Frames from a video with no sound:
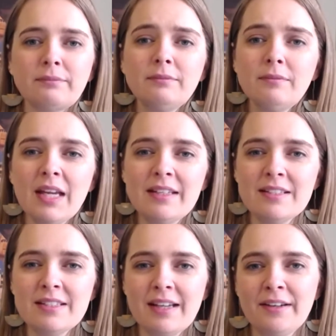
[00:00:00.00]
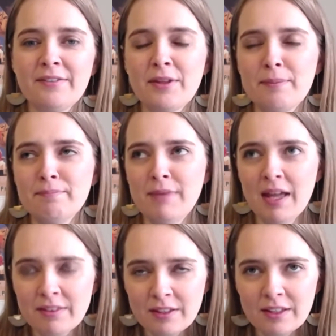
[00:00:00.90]
And this is kind of the
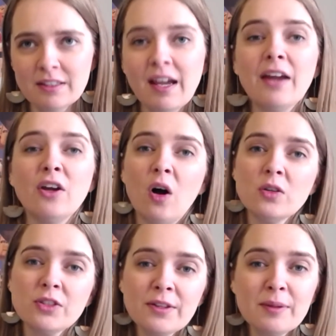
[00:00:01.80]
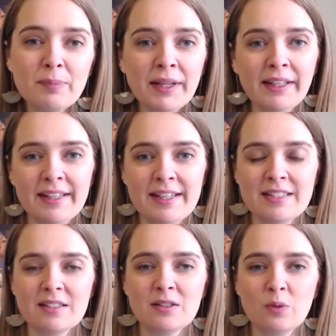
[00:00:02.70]
method and also the
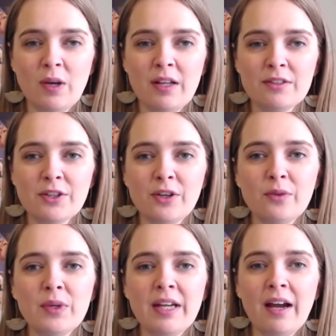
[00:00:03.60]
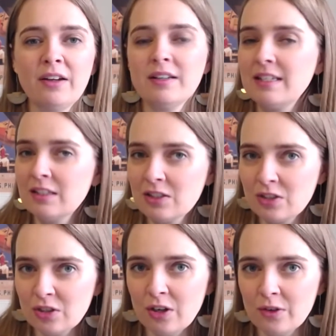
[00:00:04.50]
place as well. So we are going to need to
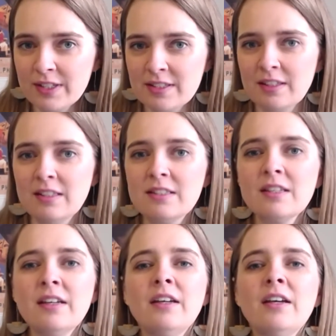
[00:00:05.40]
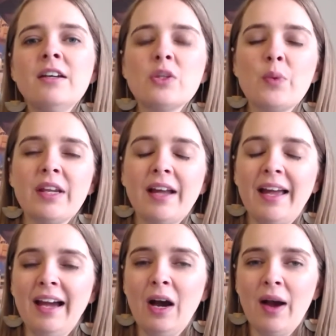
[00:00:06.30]
store receipts. So we need a
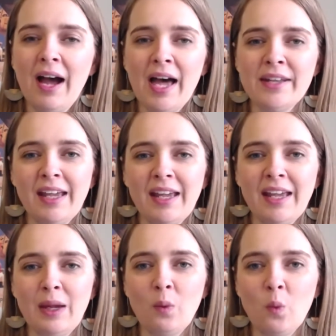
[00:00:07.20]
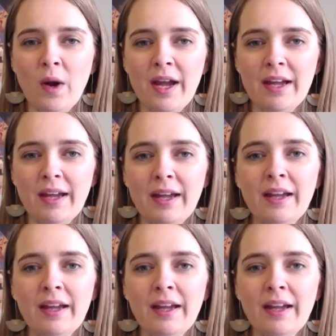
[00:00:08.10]
how and a where.